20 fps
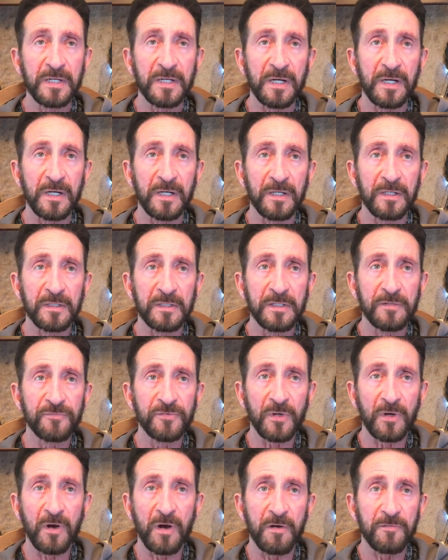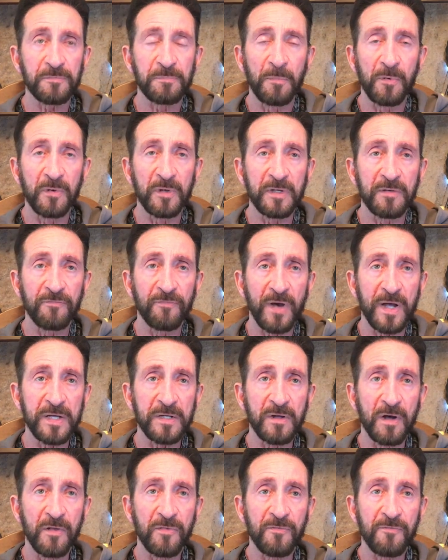uh, if you're comfortable,
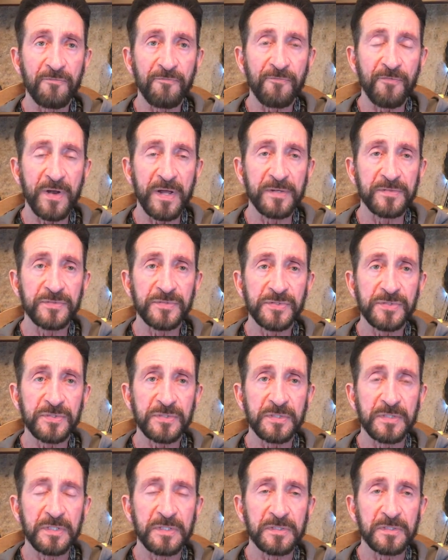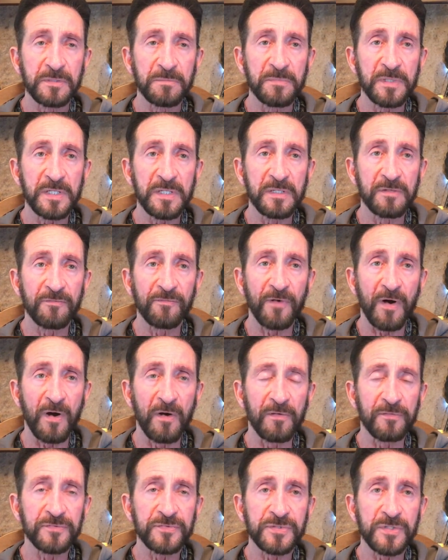invite other friends to be
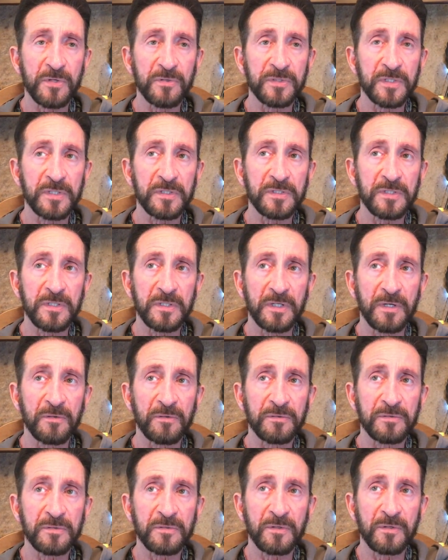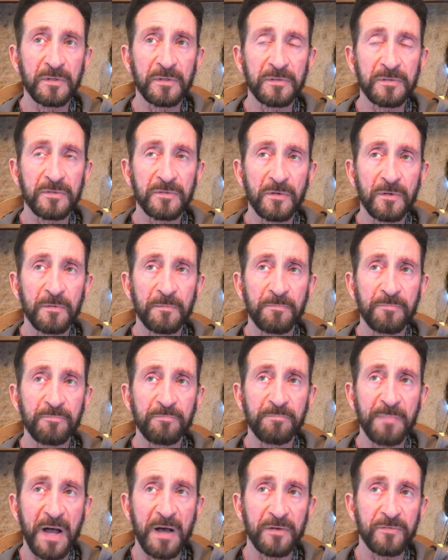involved so that you know your your
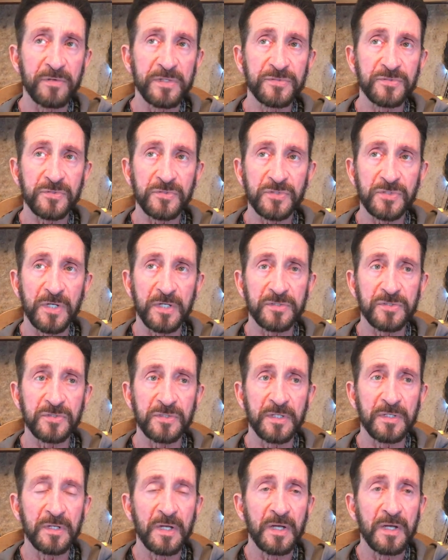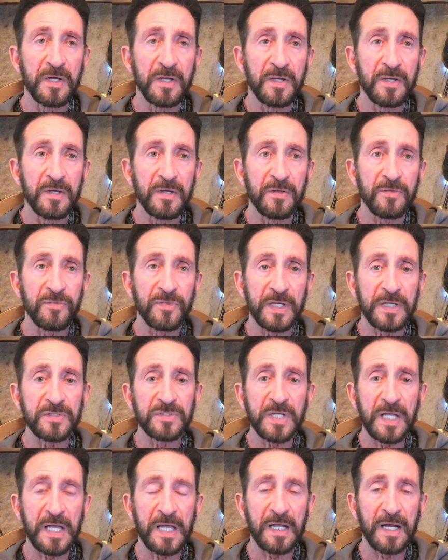boundaries are such that
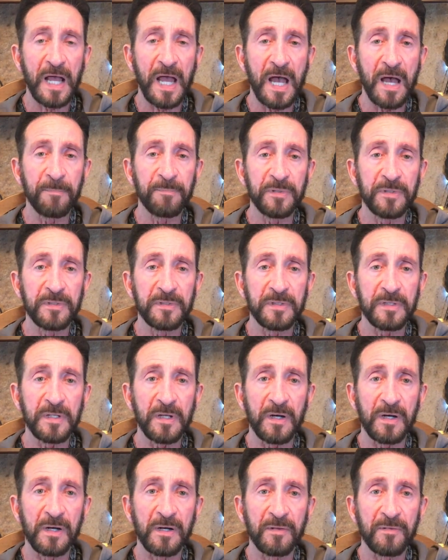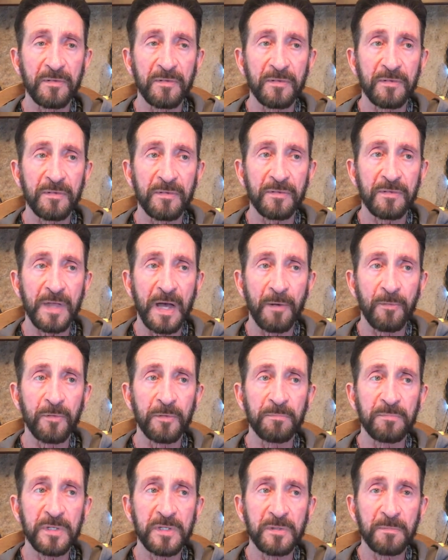things can't happen. Uh, that
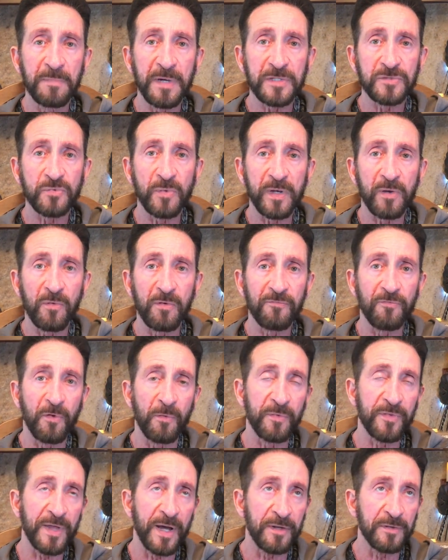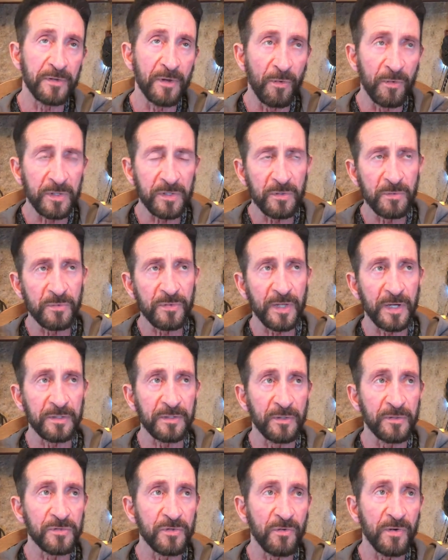would be the best way going forward without knowing you, without
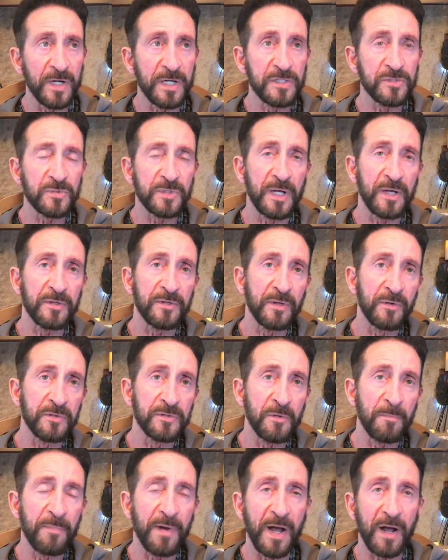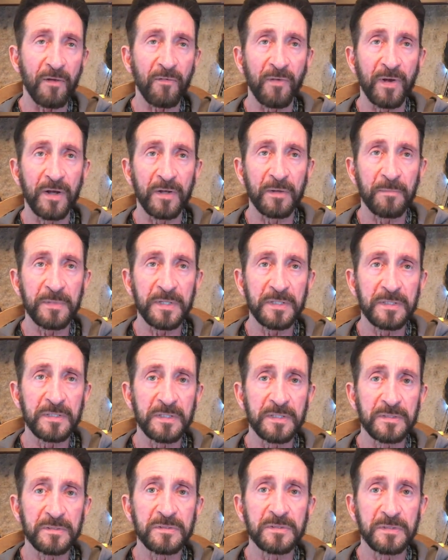knowing your age, without knowing your background. I mean,
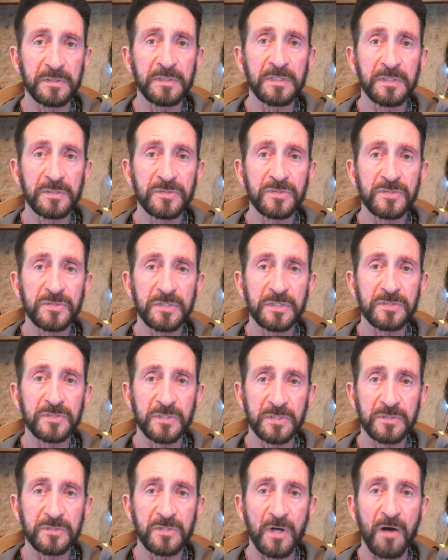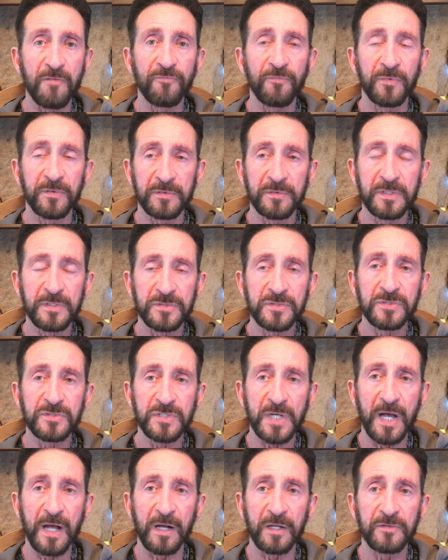it, it's it's a tough one. It's a
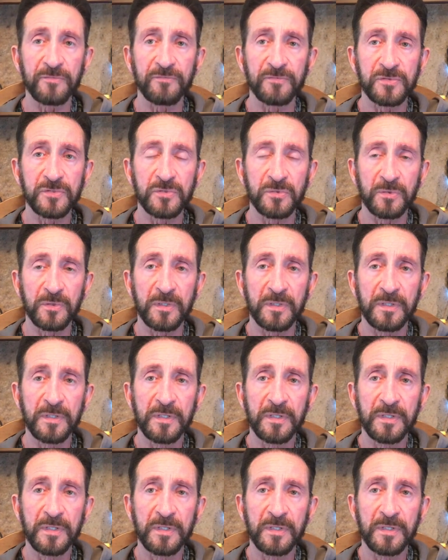challenge for sure.